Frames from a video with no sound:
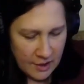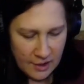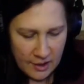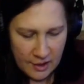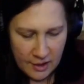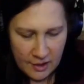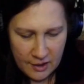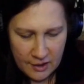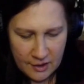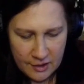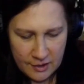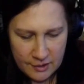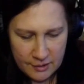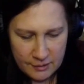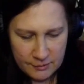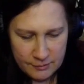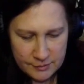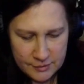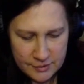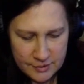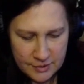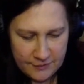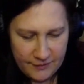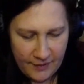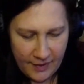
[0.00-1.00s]

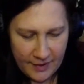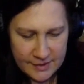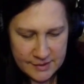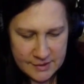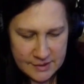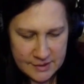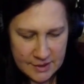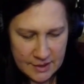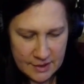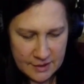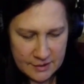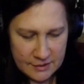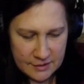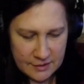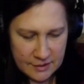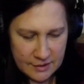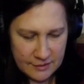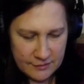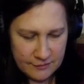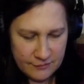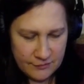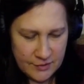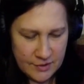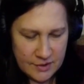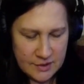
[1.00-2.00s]
So that said,
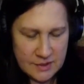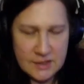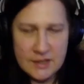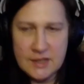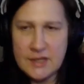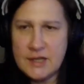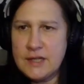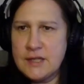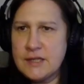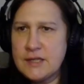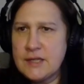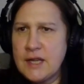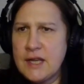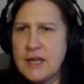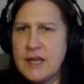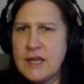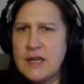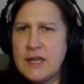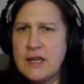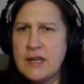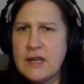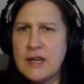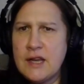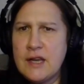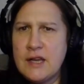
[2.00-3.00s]

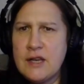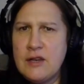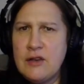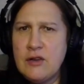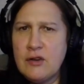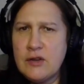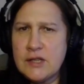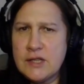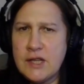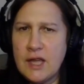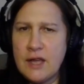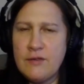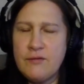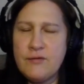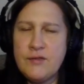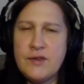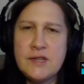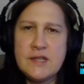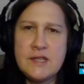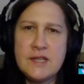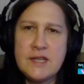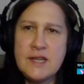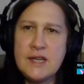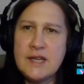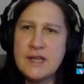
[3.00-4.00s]
it looks like
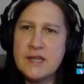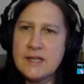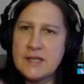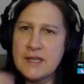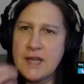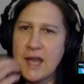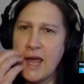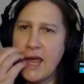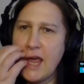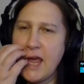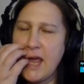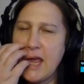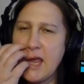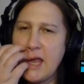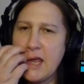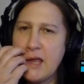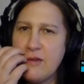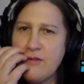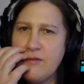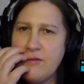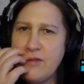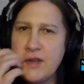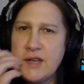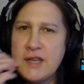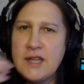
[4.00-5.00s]
this is a
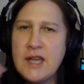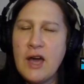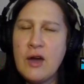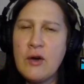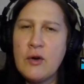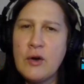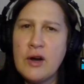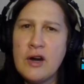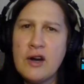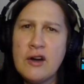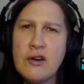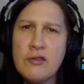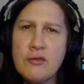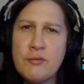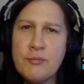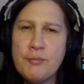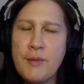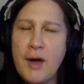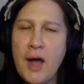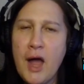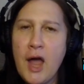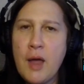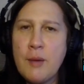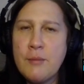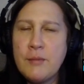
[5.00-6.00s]
video of
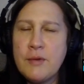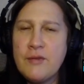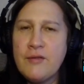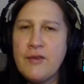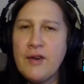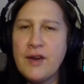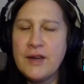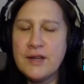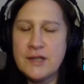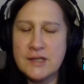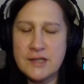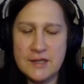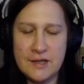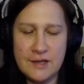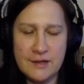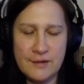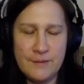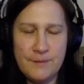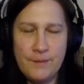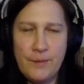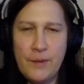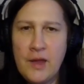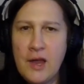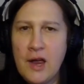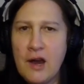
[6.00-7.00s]
Miami Vice. So
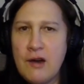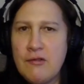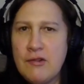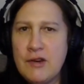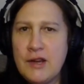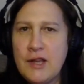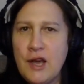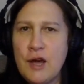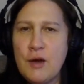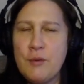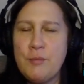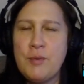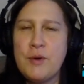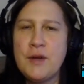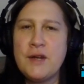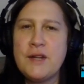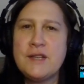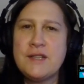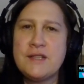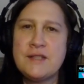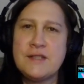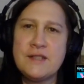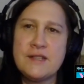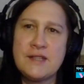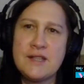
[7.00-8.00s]
I really hope
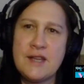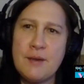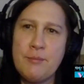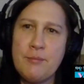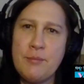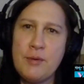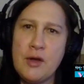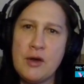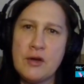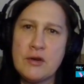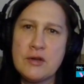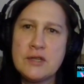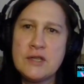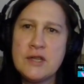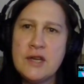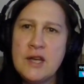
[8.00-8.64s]
it doesn't get blocked.